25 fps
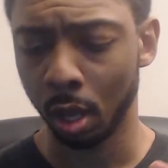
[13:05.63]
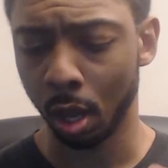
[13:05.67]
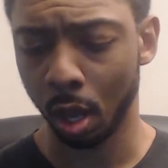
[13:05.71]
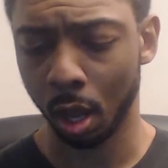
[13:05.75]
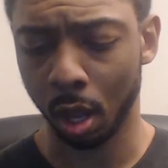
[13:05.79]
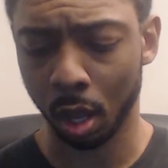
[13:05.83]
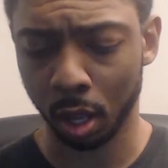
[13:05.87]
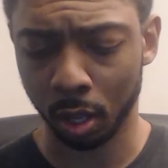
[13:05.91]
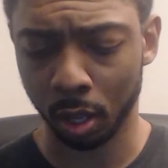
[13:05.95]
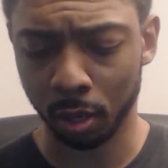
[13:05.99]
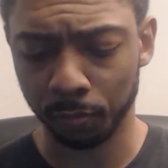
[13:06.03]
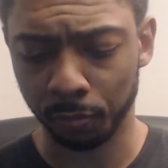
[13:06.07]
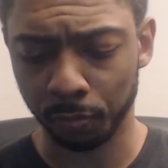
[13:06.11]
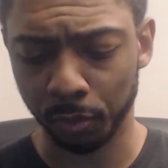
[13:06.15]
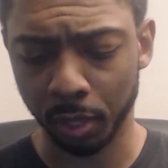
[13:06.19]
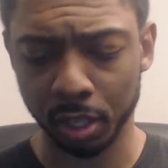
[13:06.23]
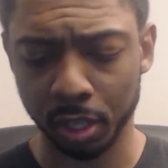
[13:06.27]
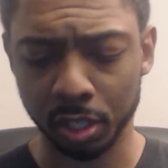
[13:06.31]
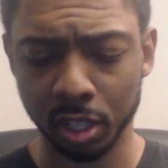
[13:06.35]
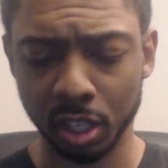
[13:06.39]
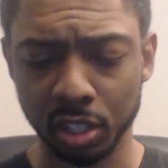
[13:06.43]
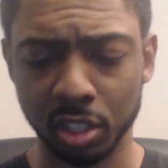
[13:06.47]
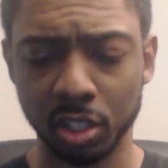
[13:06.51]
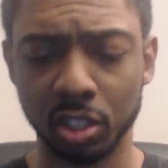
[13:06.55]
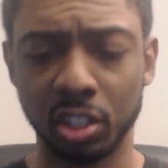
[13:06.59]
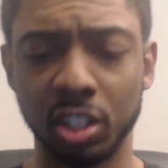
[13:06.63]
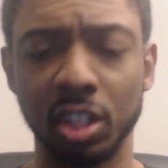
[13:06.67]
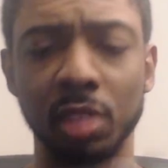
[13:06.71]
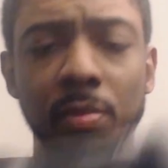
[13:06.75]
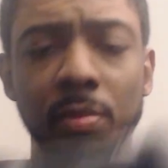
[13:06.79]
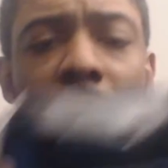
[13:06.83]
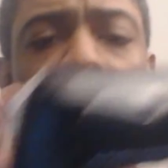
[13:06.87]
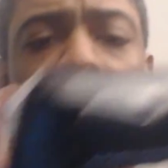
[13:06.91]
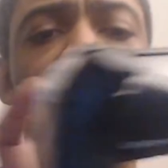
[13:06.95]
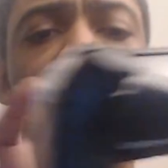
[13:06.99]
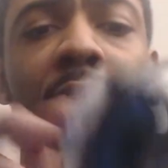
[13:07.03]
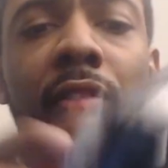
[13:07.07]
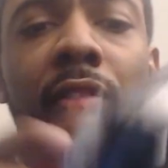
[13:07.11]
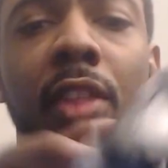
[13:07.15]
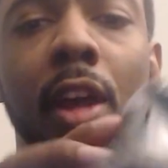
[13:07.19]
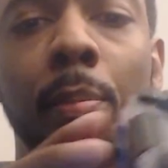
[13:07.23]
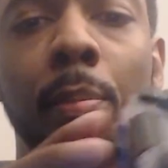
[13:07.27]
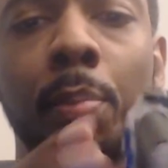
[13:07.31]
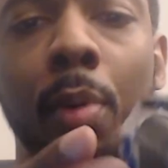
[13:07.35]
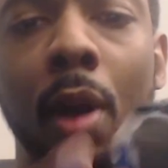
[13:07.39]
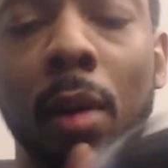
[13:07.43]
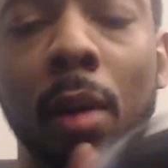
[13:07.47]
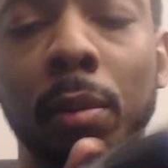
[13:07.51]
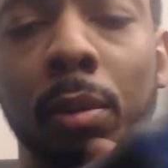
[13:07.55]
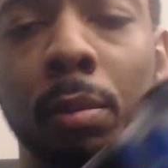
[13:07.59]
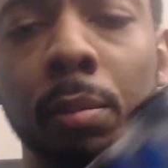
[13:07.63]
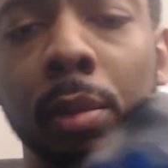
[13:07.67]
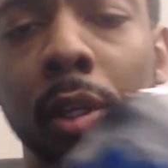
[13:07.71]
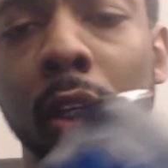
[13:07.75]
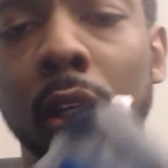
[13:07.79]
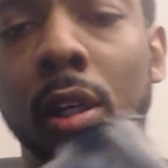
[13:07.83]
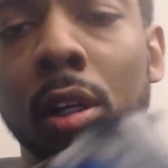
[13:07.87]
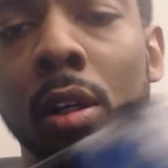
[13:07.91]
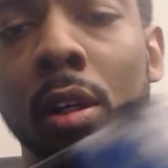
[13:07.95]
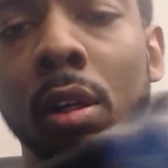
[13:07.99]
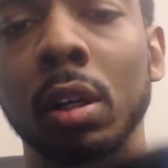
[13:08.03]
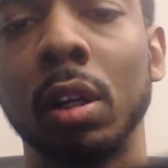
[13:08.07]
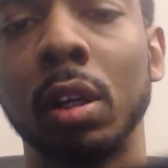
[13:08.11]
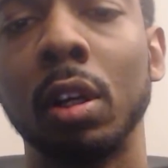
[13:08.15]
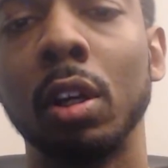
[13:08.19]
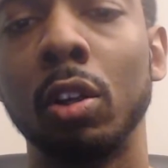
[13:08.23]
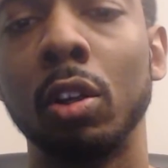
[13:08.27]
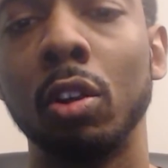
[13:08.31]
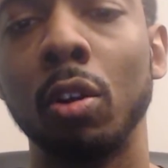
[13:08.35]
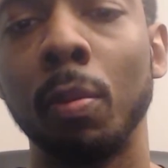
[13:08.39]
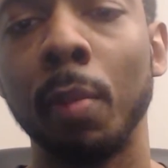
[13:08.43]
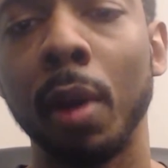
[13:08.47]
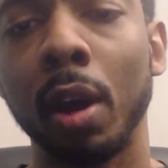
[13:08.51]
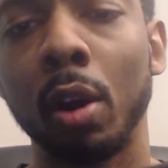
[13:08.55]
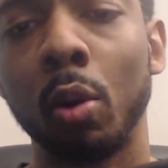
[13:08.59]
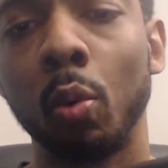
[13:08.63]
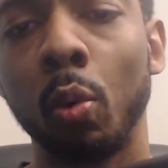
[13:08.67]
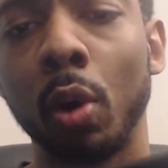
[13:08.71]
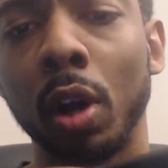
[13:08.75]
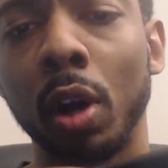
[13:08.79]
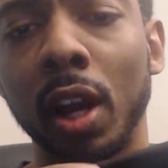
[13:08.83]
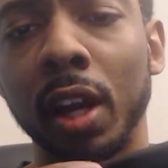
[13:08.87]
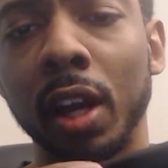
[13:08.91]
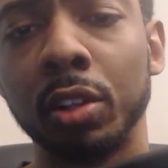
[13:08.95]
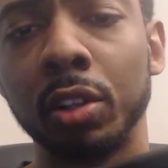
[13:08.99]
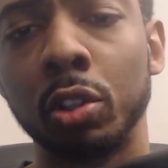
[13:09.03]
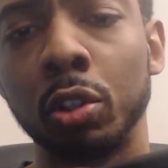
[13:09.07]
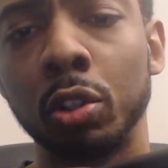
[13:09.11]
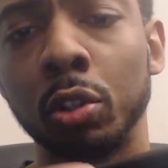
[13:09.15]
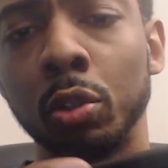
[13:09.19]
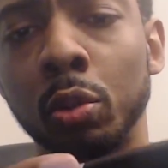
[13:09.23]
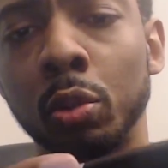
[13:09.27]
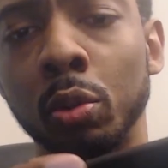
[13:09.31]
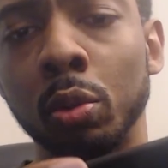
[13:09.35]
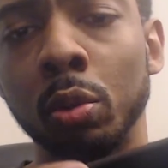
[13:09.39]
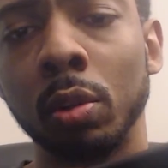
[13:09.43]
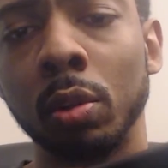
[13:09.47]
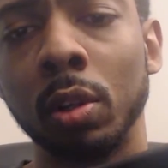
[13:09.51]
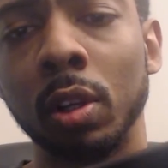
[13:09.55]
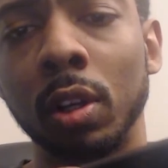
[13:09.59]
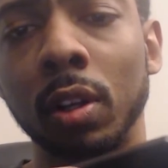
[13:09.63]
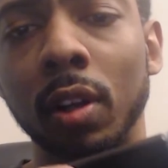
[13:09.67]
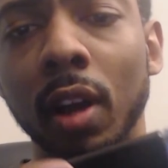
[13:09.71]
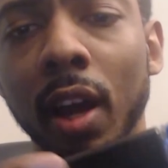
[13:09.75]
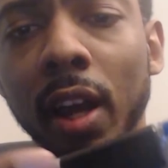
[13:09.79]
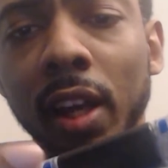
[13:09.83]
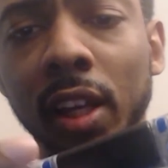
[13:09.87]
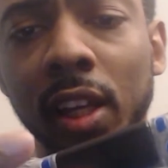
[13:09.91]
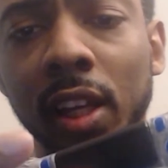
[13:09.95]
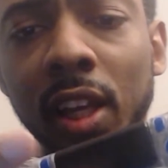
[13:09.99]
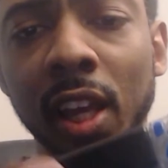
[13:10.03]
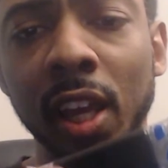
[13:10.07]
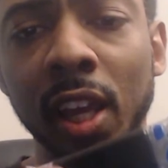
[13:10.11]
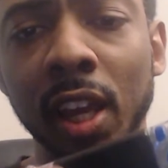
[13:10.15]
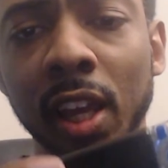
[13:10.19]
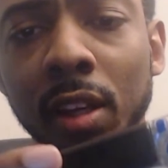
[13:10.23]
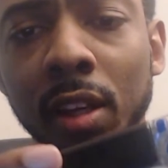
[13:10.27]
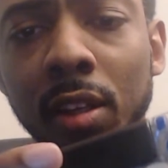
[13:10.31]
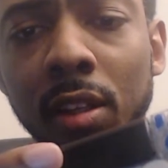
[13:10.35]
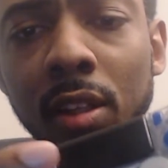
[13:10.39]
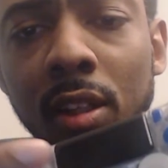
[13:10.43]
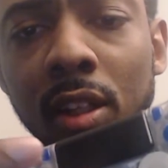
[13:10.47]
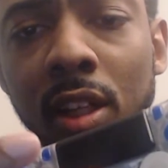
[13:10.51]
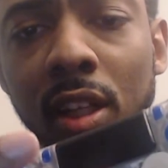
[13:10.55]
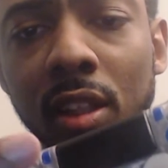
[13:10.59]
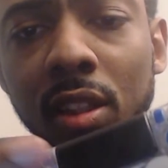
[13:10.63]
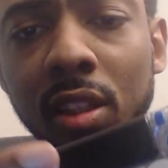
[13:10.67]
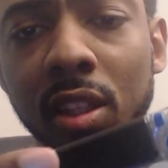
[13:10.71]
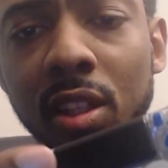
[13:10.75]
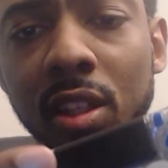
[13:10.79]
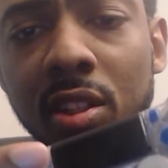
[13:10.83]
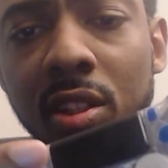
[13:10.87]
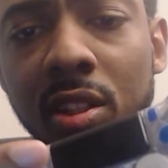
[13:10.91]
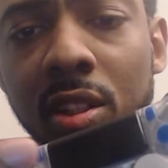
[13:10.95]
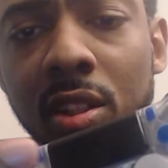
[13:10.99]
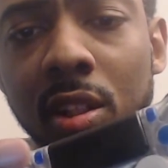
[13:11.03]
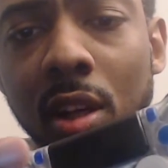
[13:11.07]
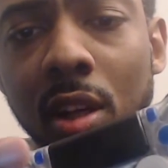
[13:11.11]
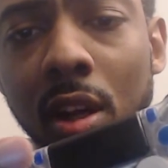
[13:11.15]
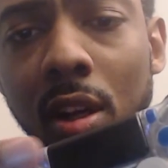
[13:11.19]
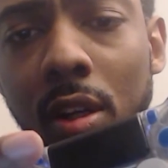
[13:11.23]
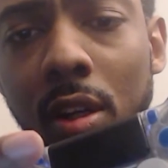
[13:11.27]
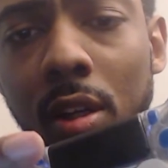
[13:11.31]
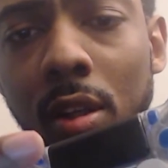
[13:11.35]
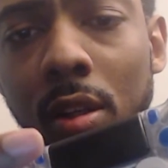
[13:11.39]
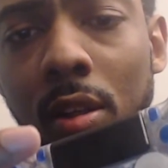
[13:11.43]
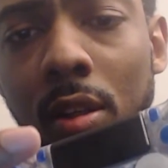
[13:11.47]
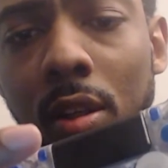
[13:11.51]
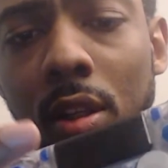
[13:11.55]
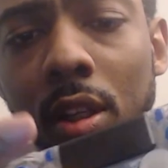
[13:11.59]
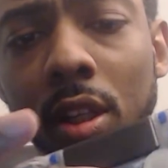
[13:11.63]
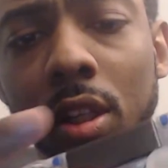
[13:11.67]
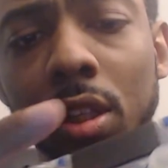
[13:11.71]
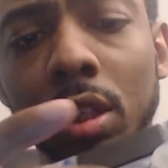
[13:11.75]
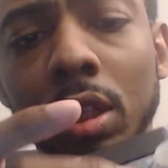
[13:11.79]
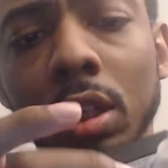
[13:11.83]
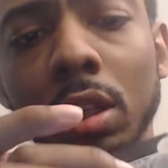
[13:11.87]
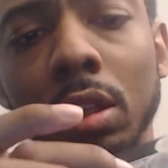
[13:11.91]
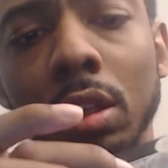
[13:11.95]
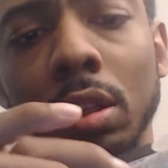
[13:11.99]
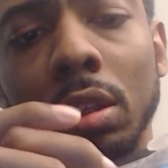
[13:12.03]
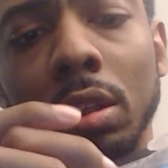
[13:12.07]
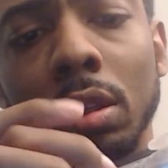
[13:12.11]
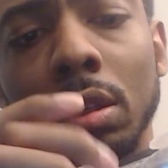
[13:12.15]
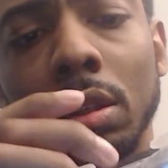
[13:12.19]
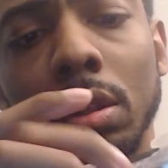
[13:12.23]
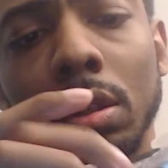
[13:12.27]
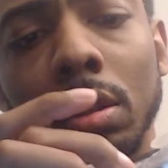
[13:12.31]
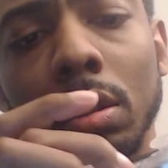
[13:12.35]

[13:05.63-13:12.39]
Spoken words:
It doesn't seem to have that problem here. No matter what I do, I can't get this stuck in here.